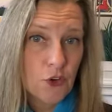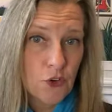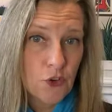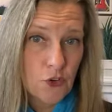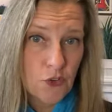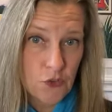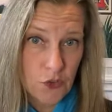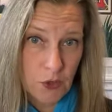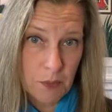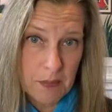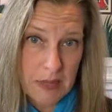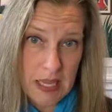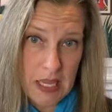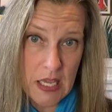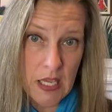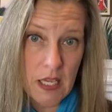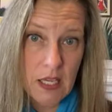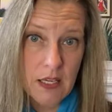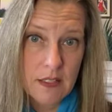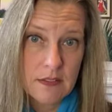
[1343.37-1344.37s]
For
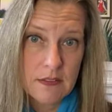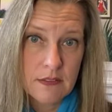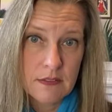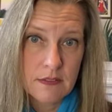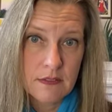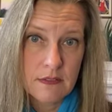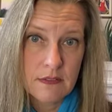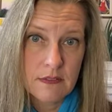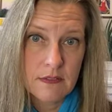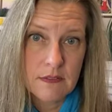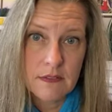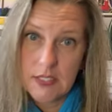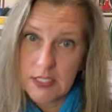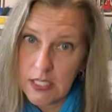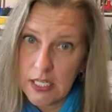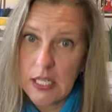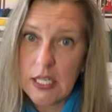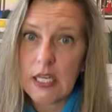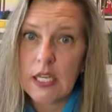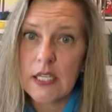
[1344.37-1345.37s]
me,
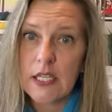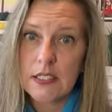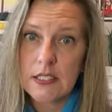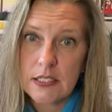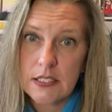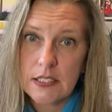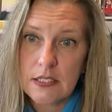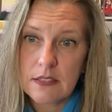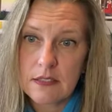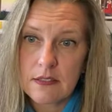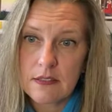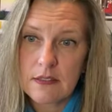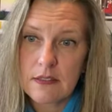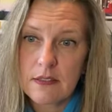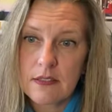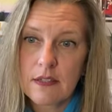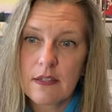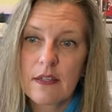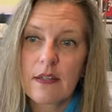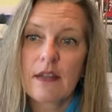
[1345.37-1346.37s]
Denise,
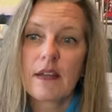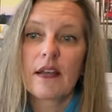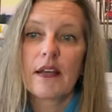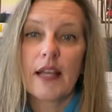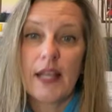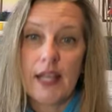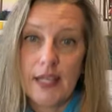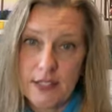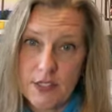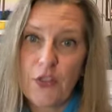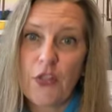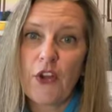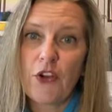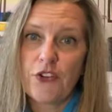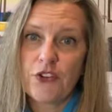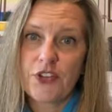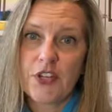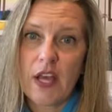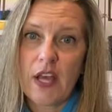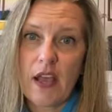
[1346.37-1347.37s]
it's
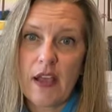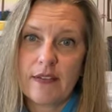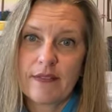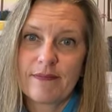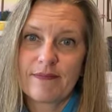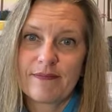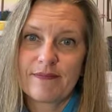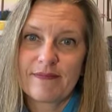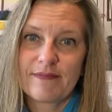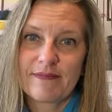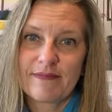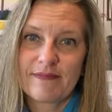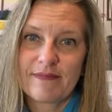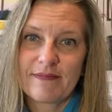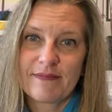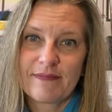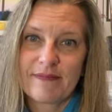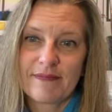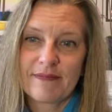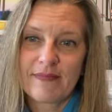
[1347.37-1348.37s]
Thursday.
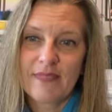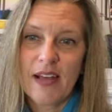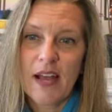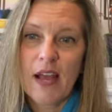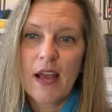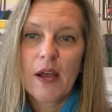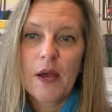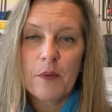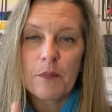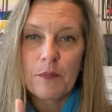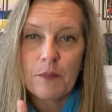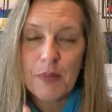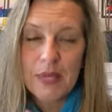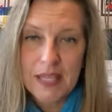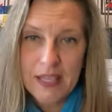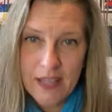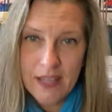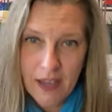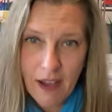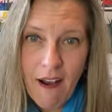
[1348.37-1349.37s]

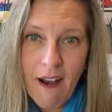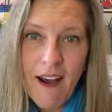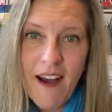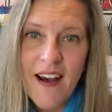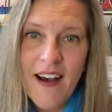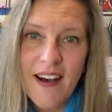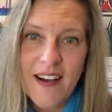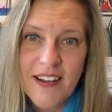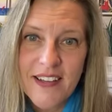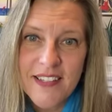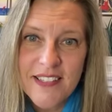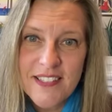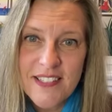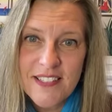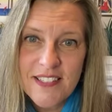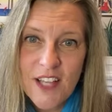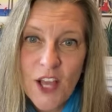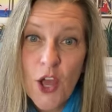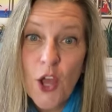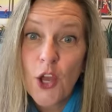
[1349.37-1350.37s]
Because
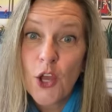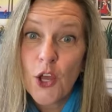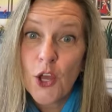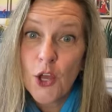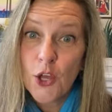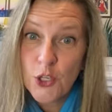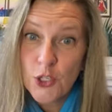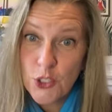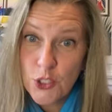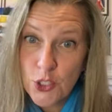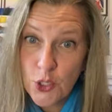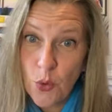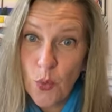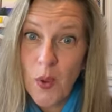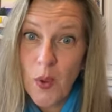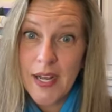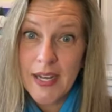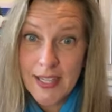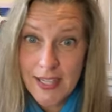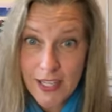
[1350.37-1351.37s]

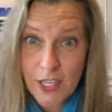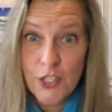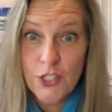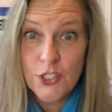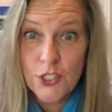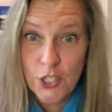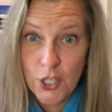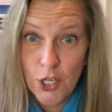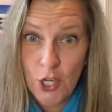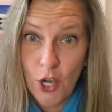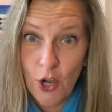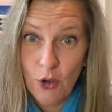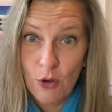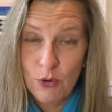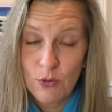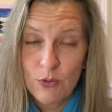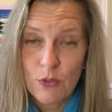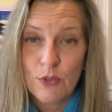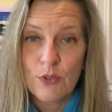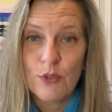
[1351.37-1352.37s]
20 years ago,
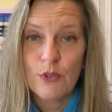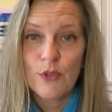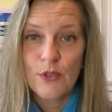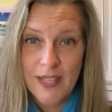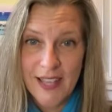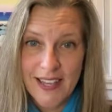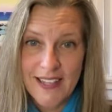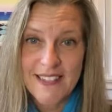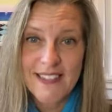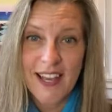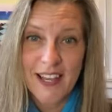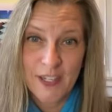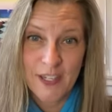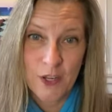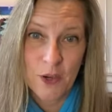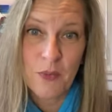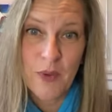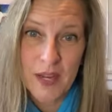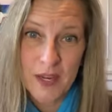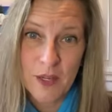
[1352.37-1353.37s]
yes, I know
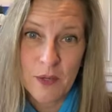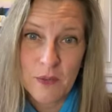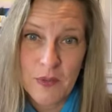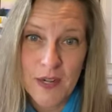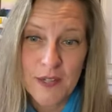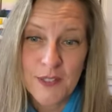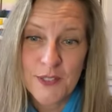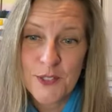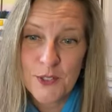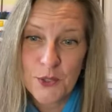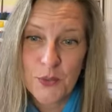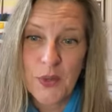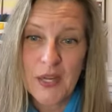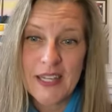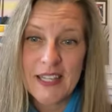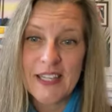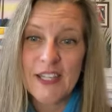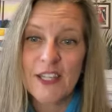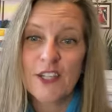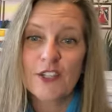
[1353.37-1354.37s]
when it was, 20
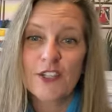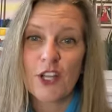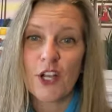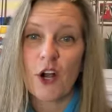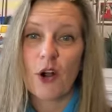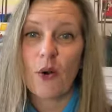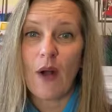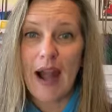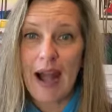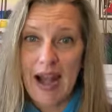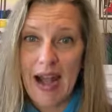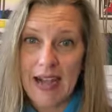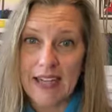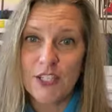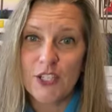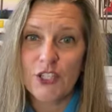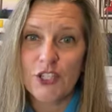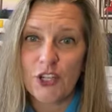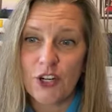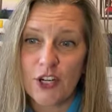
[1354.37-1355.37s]
years ago, I
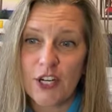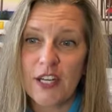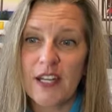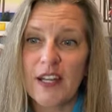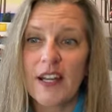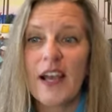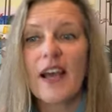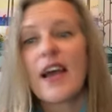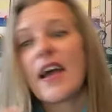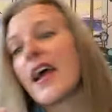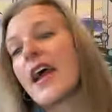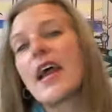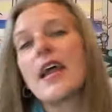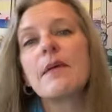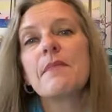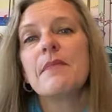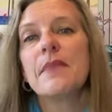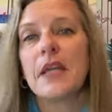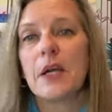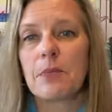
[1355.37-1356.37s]
started a
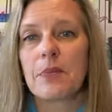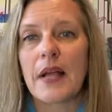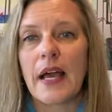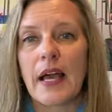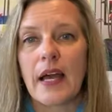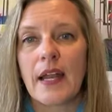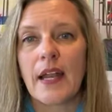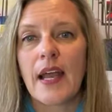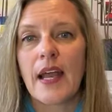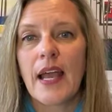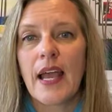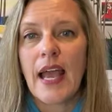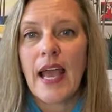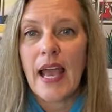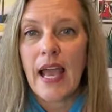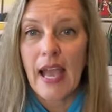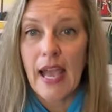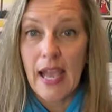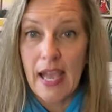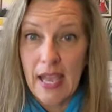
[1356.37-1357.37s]
meal plan
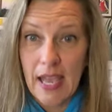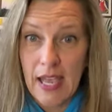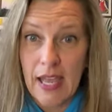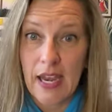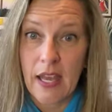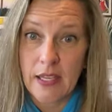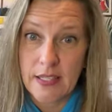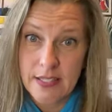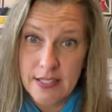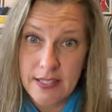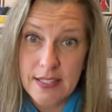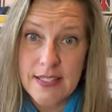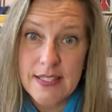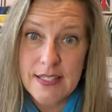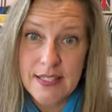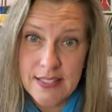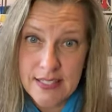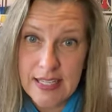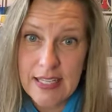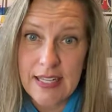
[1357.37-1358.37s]
and I
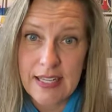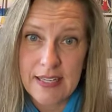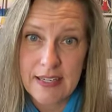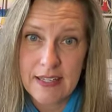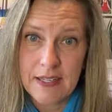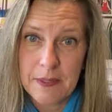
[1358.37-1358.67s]
succeeded.